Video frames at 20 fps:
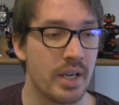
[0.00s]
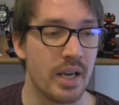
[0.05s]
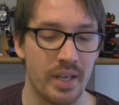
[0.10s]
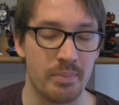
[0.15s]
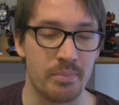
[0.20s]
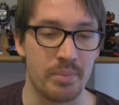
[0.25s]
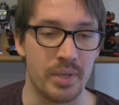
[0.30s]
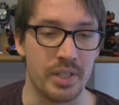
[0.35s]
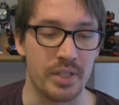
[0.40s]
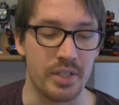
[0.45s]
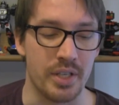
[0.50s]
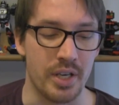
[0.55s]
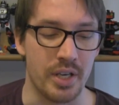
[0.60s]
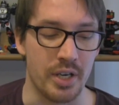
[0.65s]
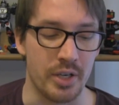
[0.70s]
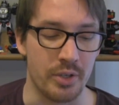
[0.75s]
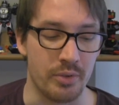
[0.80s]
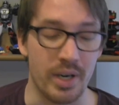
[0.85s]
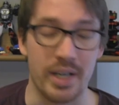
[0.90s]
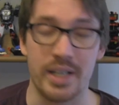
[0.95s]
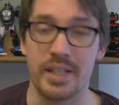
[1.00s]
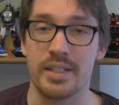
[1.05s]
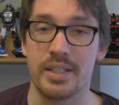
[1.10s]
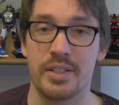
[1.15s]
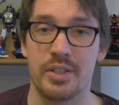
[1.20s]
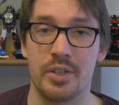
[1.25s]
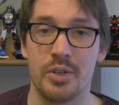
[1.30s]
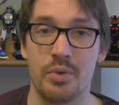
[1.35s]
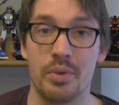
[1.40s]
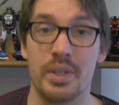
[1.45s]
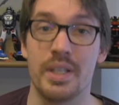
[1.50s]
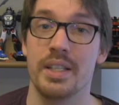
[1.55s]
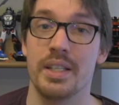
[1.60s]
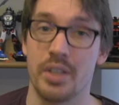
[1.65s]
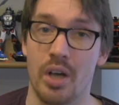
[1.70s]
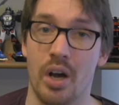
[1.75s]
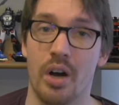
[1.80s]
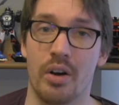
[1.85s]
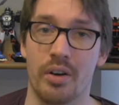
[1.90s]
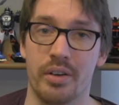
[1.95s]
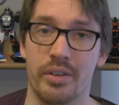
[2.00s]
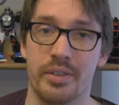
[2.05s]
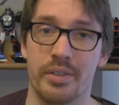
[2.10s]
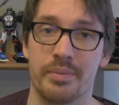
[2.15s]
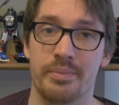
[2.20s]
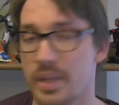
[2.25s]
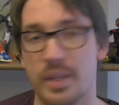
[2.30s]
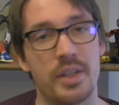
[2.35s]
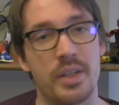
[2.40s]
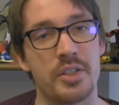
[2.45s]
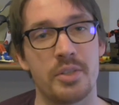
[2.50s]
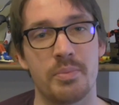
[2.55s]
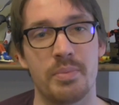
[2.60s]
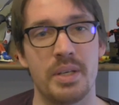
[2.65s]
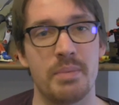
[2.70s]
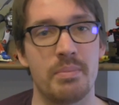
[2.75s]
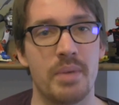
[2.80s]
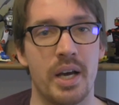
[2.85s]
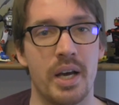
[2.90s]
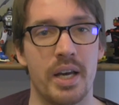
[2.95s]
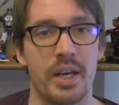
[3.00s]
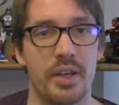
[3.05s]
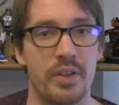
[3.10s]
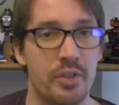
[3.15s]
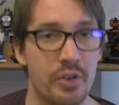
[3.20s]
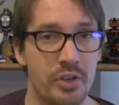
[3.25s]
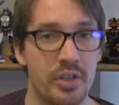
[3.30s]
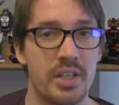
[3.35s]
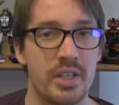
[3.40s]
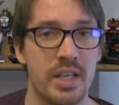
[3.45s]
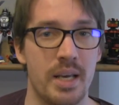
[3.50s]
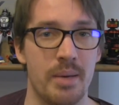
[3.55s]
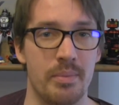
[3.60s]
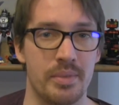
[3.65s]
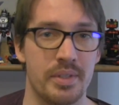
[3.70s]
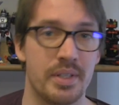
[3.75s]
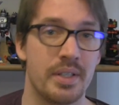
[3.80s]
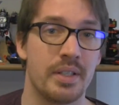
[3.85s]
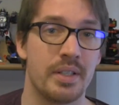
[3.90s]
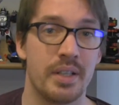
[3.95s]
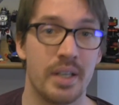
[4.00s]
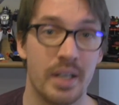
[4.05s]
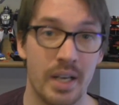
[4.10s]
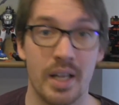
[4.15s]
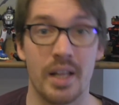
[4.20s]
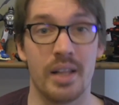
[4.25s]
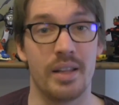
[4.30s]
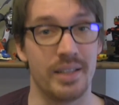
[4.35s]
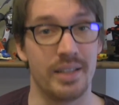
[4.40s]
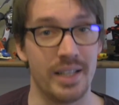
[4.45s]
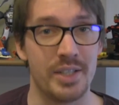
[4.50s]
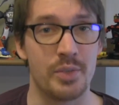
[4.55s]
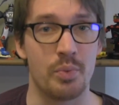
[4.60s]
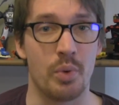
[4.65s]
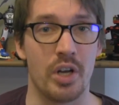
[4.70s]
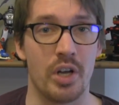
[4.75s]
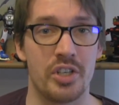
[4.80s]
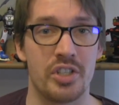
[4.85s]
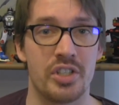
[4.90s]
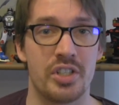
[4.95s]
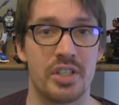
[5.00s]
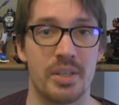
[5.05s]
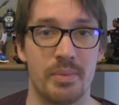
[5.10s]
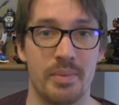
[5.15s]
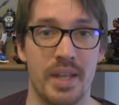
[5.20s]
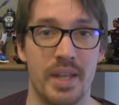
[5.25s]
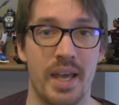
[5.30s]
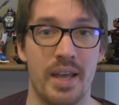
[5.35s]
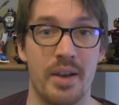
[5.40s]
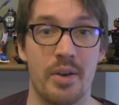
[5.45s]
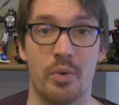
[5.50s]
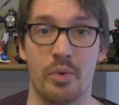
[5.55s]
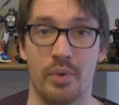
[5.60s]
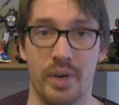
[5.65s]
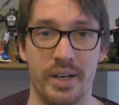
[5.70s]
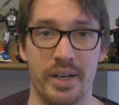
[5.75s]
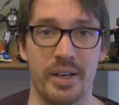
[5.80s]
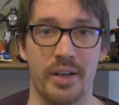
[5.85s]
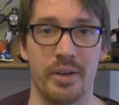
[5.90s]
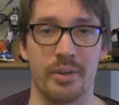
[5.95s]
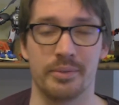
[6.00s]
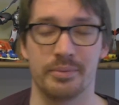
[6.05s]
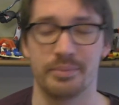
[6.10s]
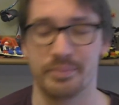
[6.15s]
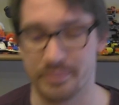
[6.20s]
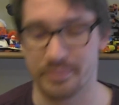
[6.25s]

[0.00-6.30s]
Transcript: But Gradius II is hard. This will be my third attempt. Let's watch some of that right now.